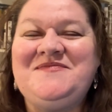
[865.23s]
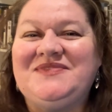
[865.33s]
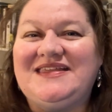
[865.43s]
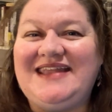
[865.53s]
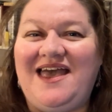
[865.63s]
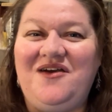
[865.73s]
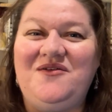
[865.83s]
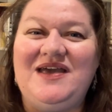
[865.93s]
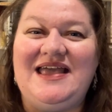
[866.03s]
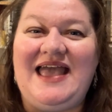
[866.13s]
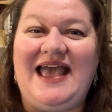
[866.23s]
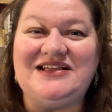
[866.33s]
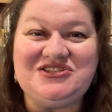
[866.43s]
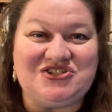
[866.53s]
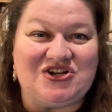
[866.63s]
Now,
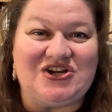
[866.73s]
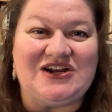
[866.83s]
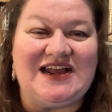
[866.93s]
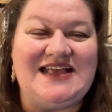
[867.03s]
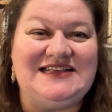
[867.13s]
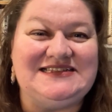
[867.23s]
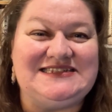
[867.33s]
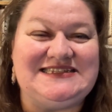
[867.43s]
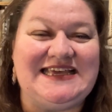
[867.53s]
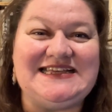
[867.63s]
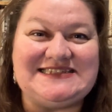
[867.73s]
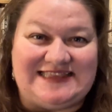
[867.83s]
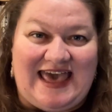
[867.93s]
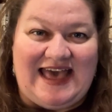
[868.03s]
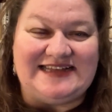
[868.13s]
Hester sees
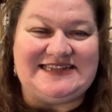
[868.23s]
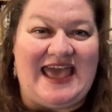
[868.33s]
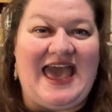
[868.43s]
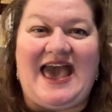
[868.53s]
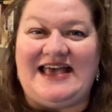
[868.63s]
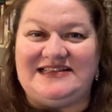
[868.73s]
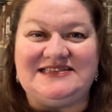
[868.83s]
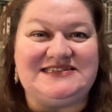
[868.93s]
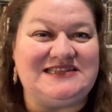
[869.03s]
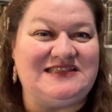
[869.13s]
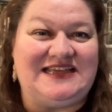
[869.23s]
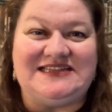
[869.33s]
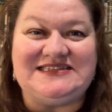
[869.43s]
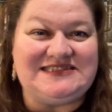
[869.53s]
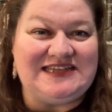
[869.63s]
that as
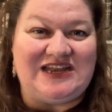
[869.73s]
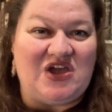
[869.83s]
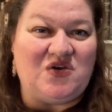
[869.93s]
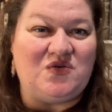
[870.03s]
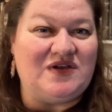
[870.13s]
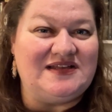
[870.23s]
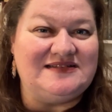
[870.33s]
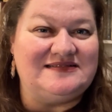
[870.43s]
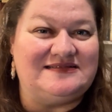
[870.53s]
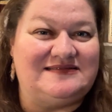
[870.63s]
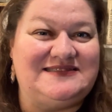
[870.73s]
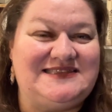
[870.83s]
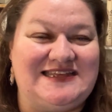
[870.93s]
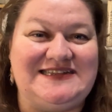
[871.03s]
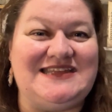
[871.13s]
this,
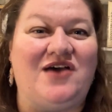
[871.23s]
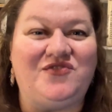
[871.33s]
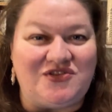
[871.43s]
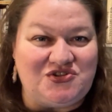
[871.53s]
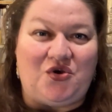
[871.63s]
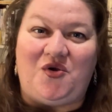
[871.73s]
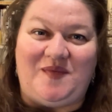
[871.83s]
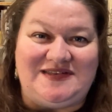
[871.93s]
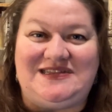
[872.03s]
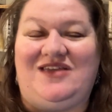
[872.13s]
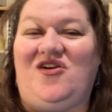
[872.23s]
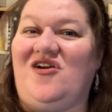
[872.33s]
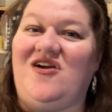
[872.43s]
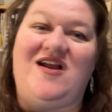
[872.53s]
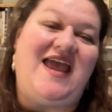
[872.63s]
the devil tormenting
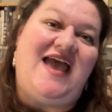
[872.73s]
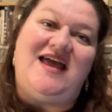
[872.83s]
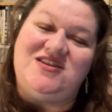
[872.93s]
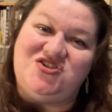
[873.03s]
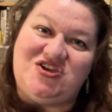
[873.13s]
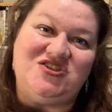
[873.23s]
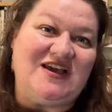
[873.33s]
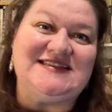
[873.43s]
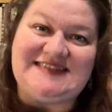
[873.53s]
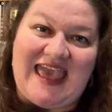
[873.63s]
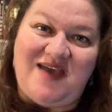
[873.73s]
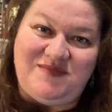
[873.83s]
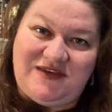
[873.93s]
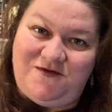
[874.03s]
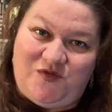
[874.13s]
her, and she just can't
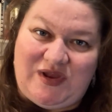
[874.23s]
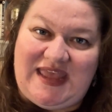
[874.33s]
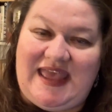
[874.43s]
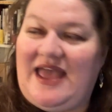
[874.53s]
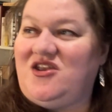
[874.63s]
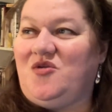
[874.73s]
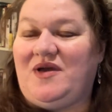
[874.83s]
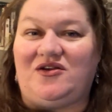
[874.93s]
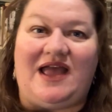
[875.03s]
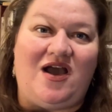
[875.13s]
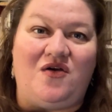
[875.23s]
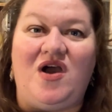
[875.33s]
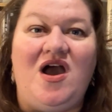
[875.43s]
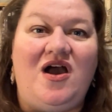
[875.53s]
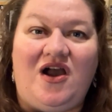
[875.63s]
be free, and no matter how
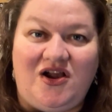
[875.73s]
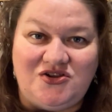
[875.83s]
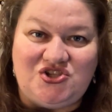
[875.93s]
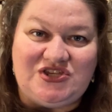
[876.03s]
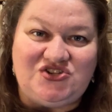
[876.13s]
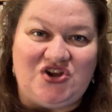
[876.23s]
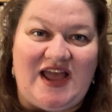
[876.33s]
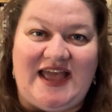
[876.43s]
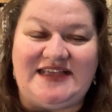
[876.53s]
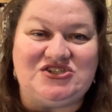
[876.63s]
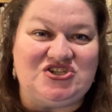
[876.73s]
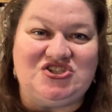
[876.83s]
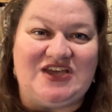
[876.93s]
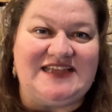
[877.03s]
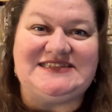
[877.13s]
hard she tries, she
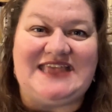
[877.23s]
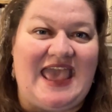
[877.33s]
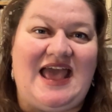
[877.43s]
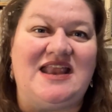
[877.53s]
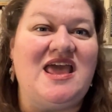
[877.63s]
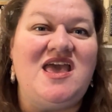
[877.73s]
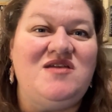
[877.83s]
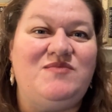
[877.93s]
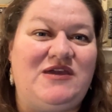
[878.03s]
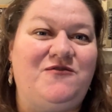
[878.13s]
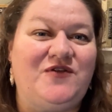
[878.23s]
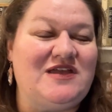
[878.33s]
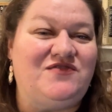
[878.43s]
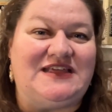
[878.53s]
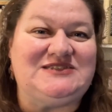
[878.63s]
just can't be free
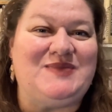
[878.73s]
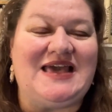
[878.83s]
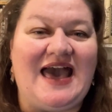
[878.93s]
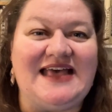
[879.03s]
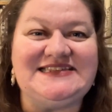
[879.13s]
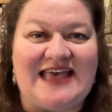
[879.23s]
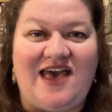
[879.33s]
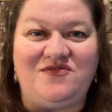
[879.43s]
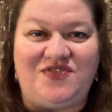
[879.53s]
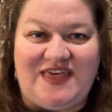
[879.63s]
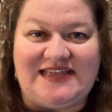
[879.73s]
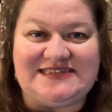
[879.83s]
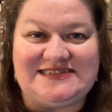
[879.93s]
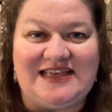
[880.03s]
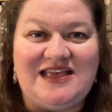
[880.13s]
of this because of
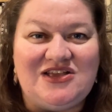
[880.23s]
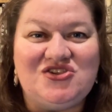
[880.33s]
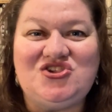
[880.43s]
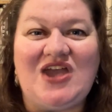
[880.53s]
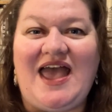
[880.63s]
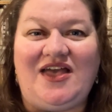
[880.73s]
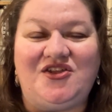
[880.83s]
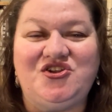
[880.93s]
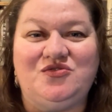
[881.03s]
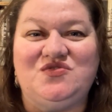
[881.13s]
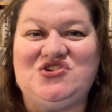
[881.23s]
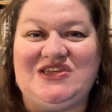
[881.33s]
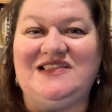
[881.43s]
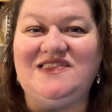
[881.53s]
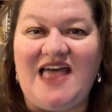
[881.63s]
this child whom
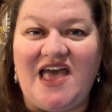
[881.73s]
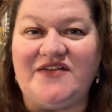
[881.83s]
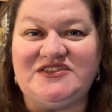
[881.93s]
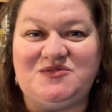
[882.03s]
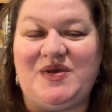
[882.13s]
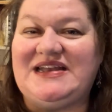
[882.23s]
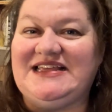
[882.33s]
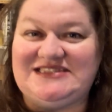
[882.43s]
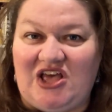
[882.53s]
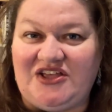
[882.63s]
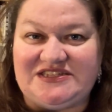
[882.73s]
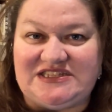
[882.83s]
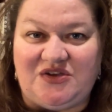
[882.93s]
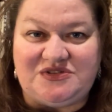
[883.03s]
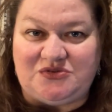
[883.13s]
she loves, but is
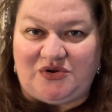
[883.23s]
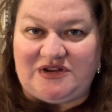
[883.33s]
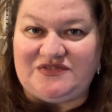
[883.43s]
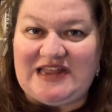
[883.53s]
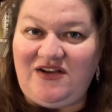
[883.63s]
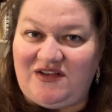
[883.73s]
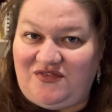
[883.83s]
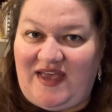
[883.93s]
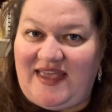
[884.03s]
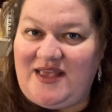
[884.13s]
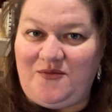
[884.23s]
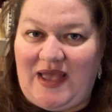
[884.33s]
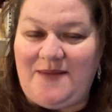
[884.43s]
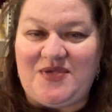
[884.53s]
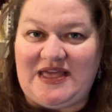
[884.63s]
also sort of terrifying,
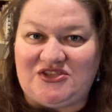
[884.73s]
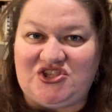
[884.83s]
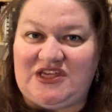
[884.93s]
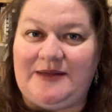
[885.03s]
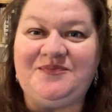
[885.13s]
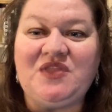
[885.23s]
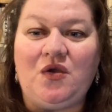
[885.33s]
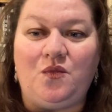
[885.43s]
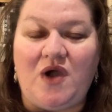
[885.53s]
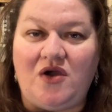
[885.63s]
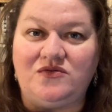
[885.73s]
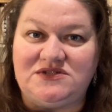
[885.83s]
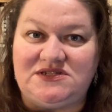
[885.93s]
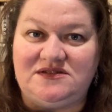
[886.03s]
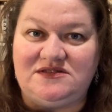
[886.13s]
right? Because she
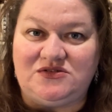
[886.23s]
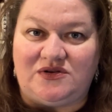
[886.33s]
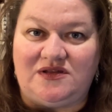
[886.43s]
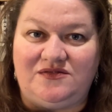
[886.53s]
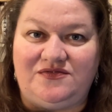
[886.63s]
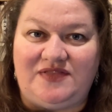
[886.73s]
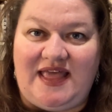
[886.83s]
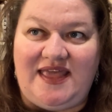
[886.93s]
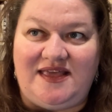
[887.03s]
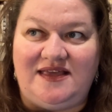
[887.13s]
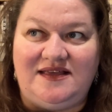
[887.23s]
won't sort of like